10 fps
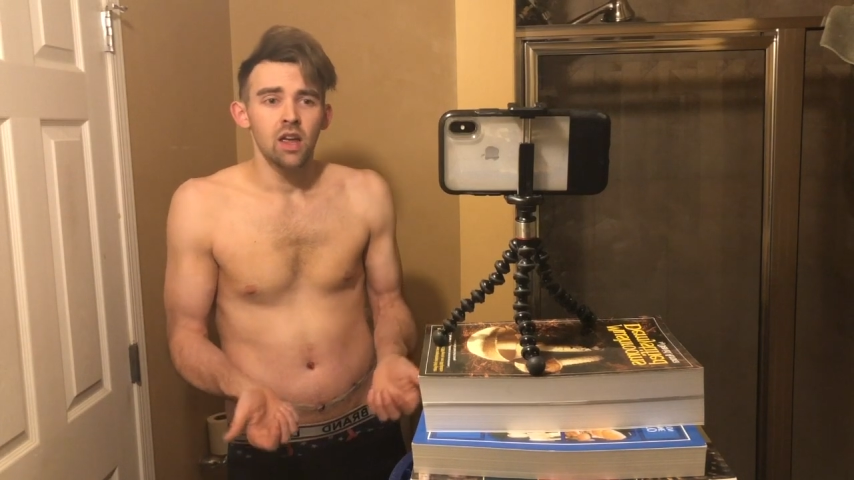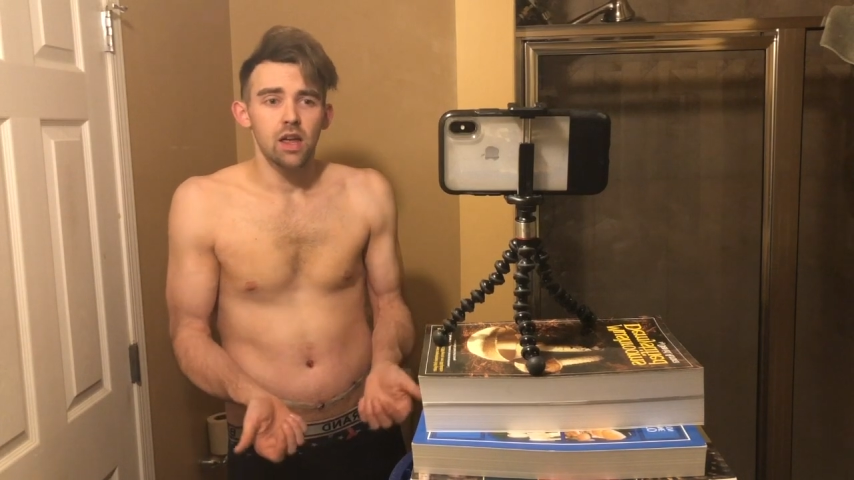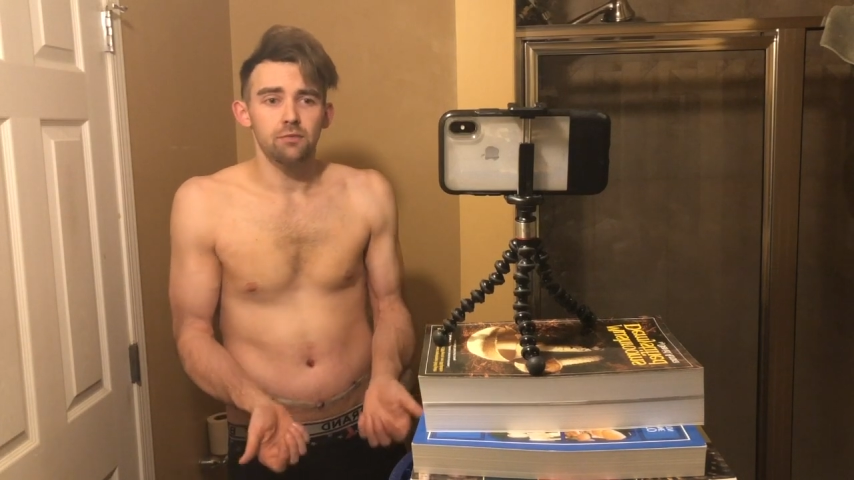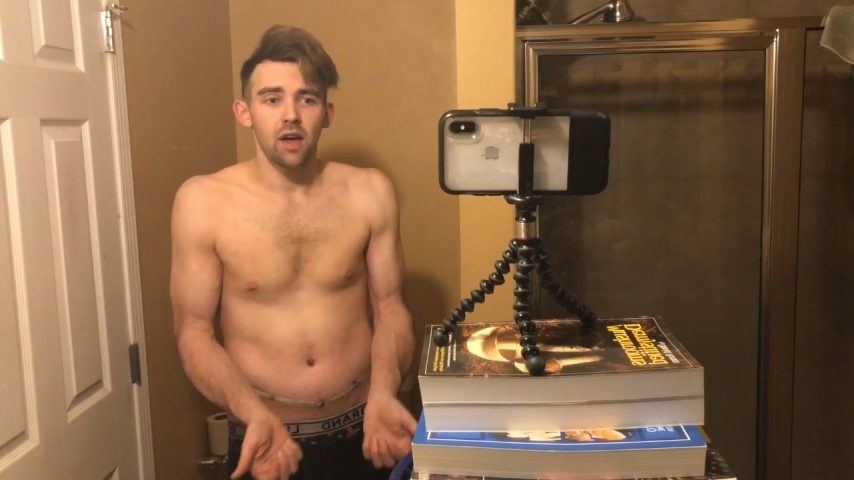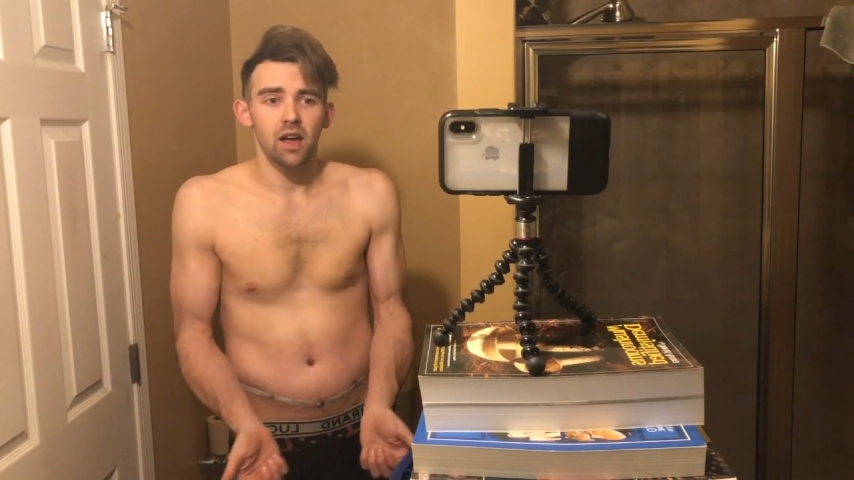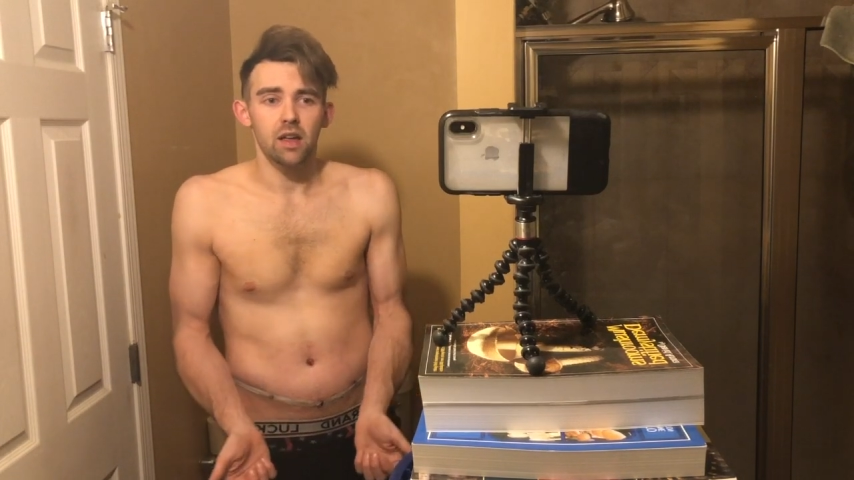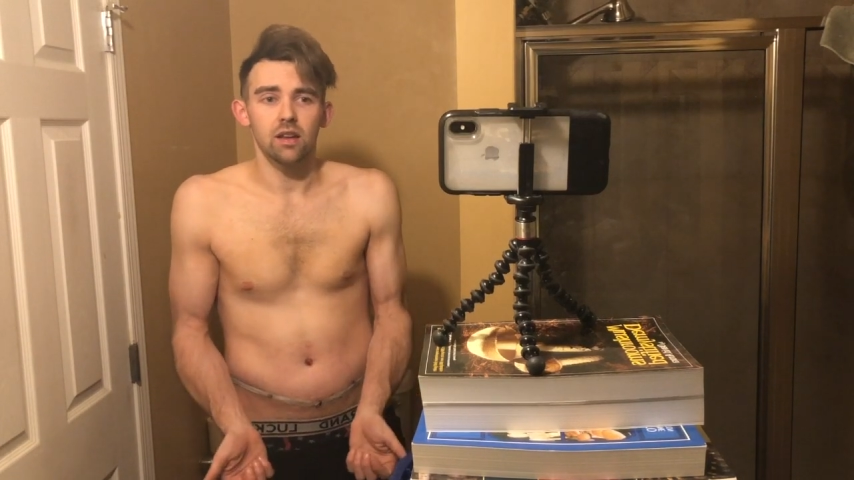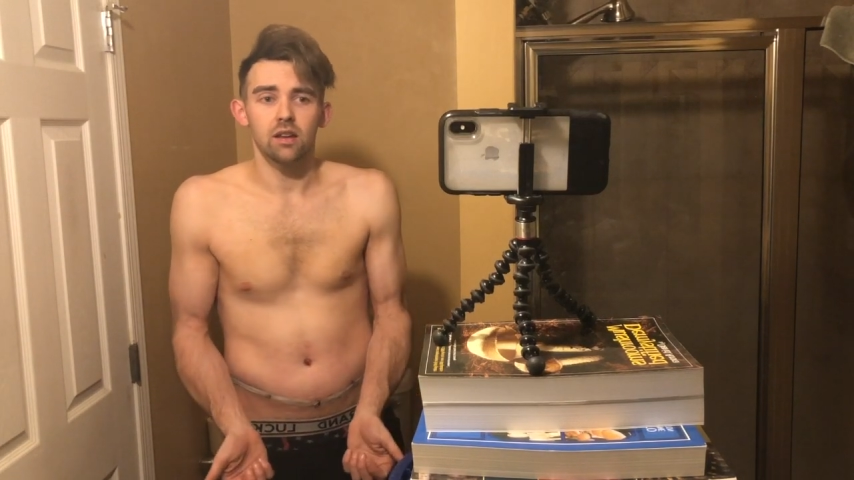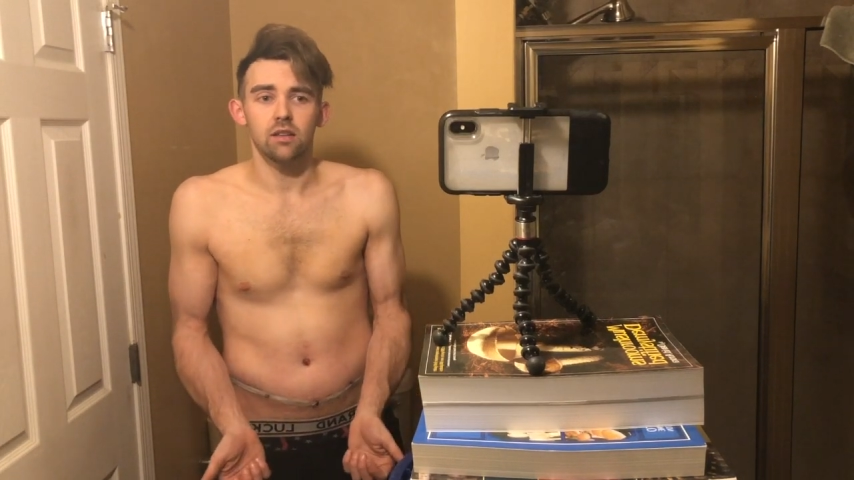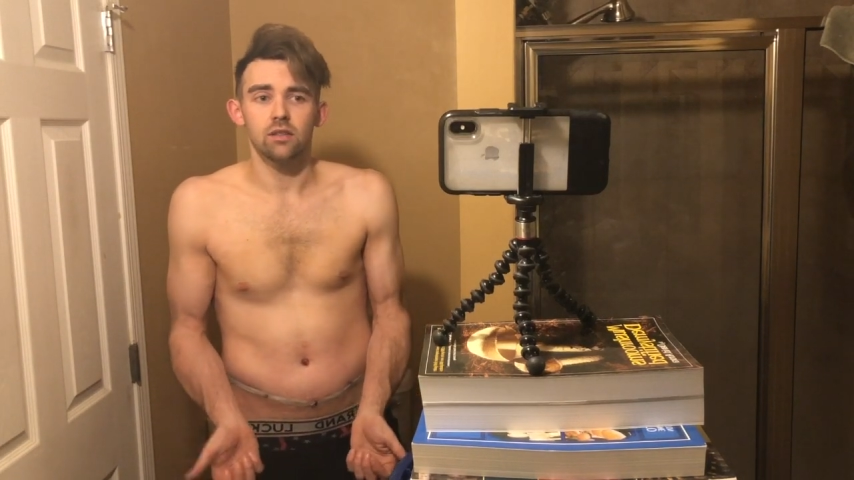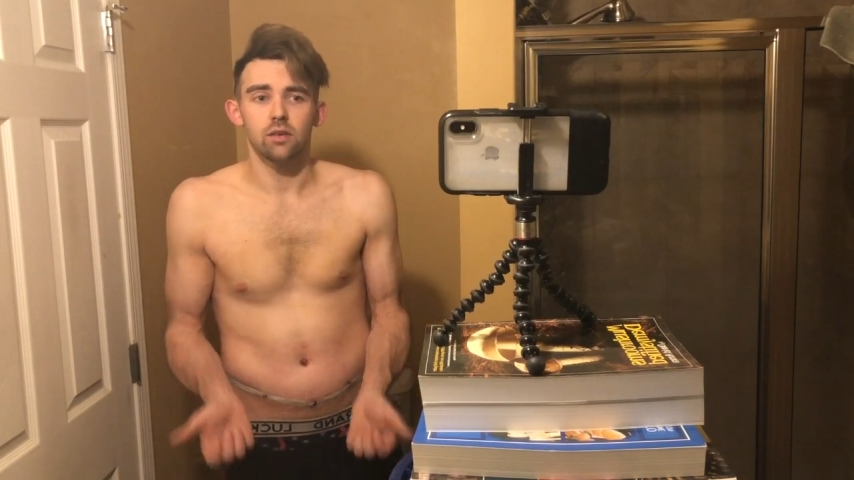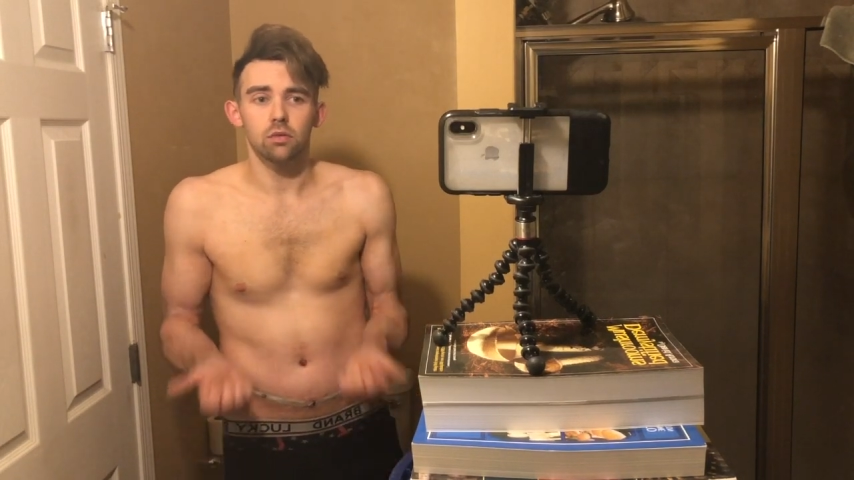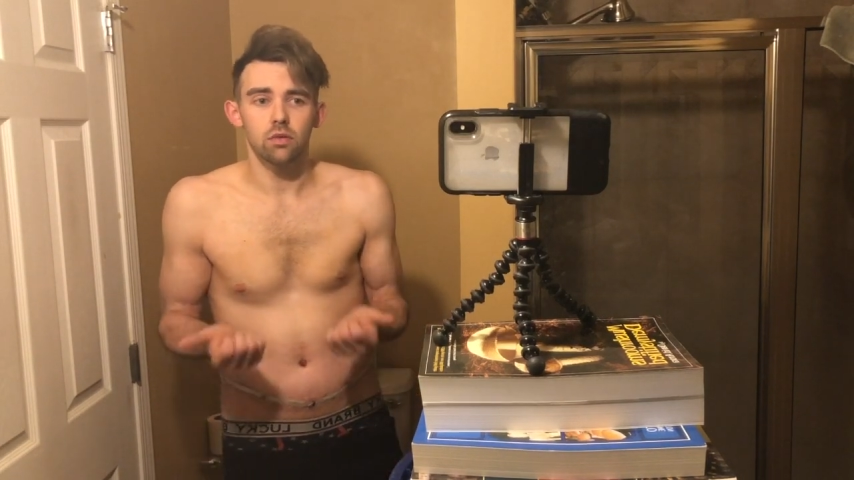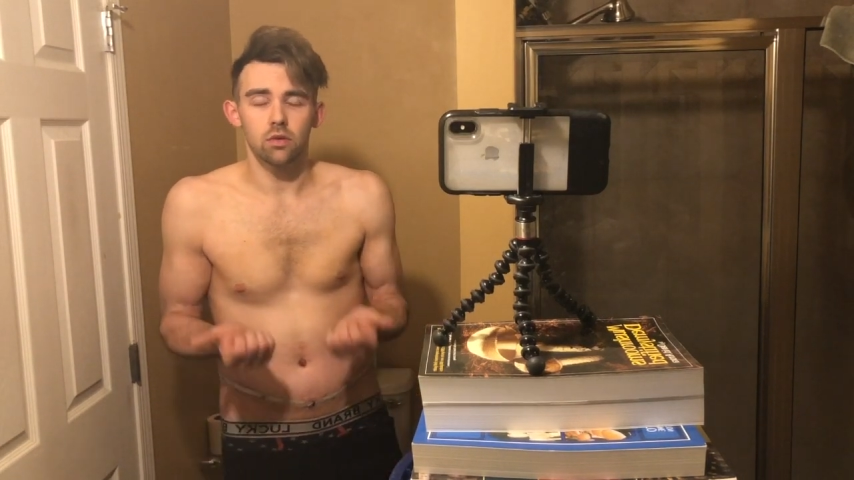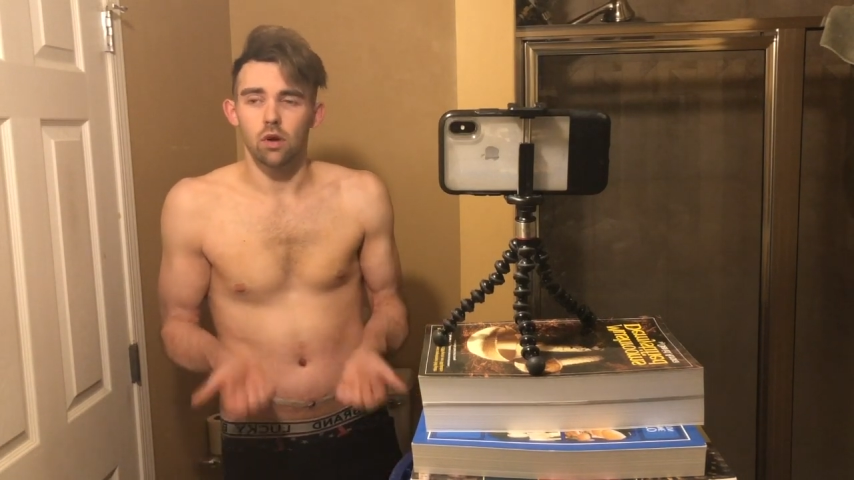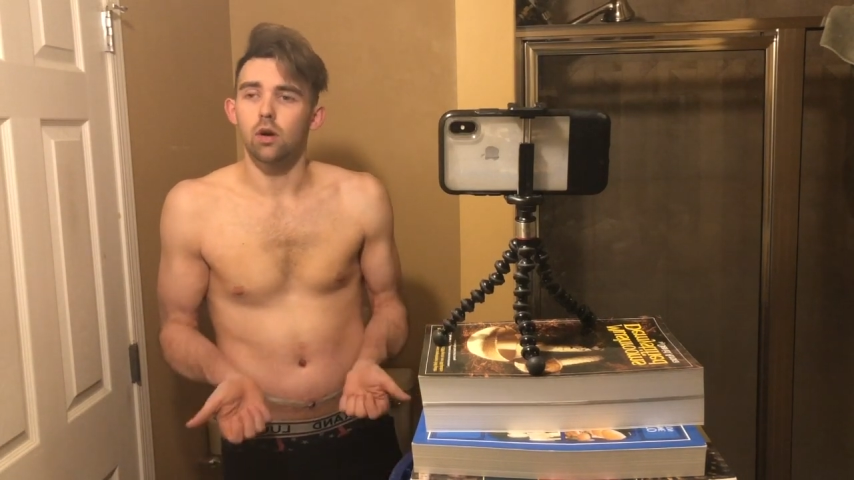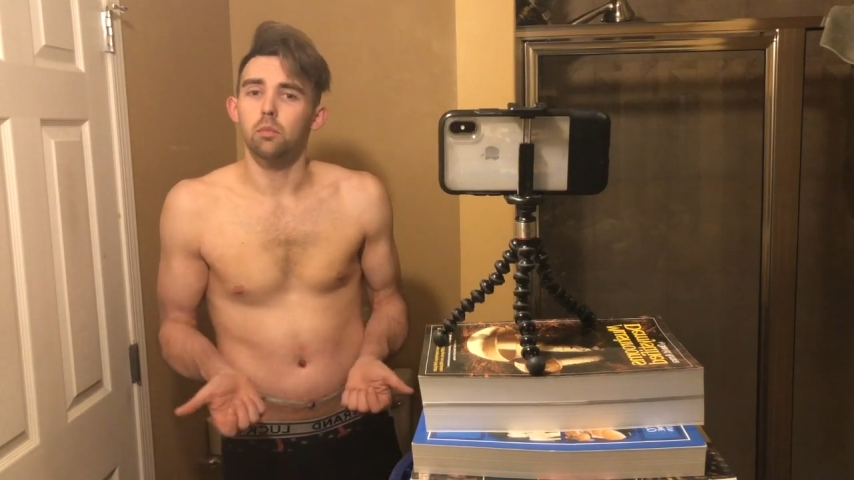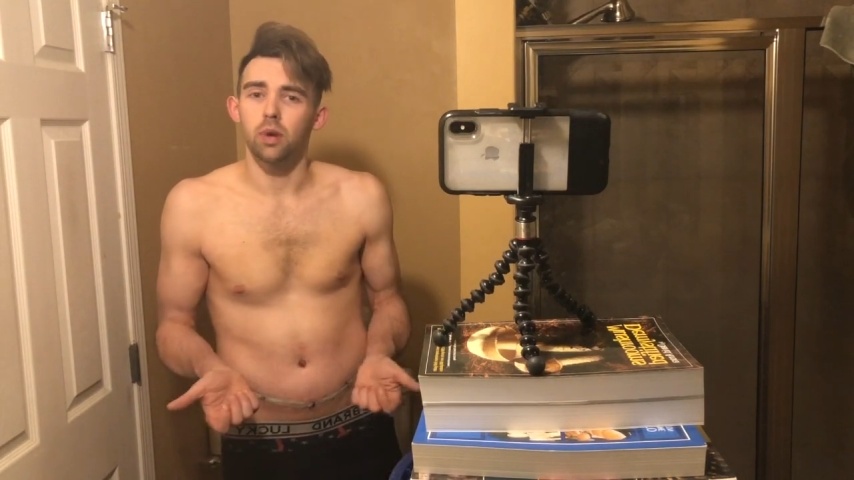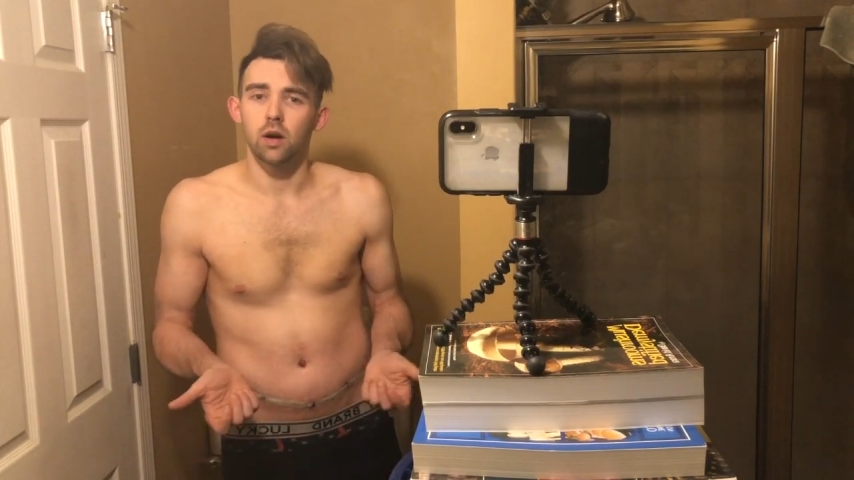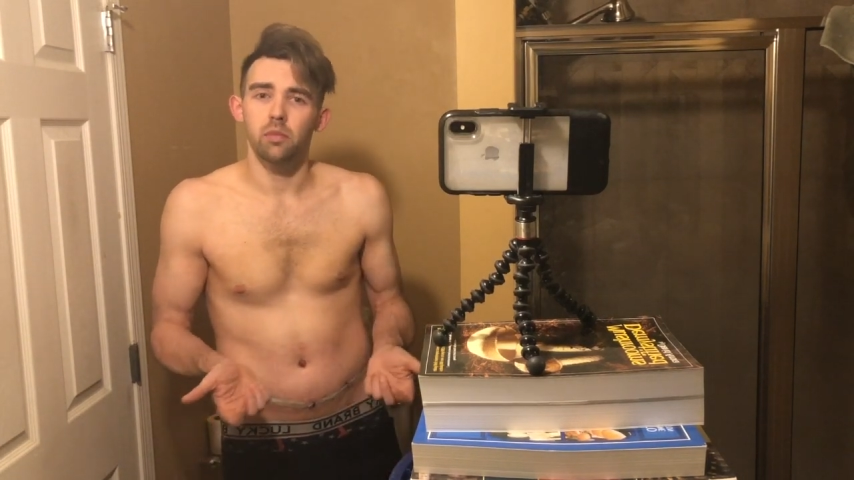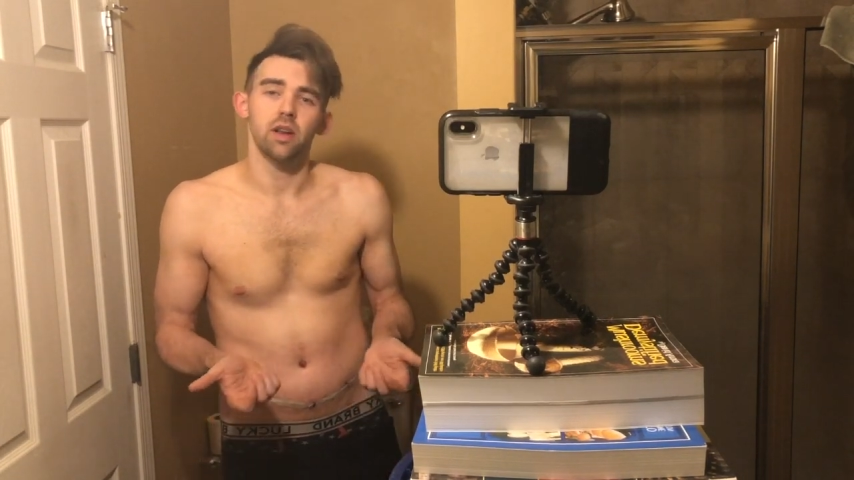If I do a little arm pump,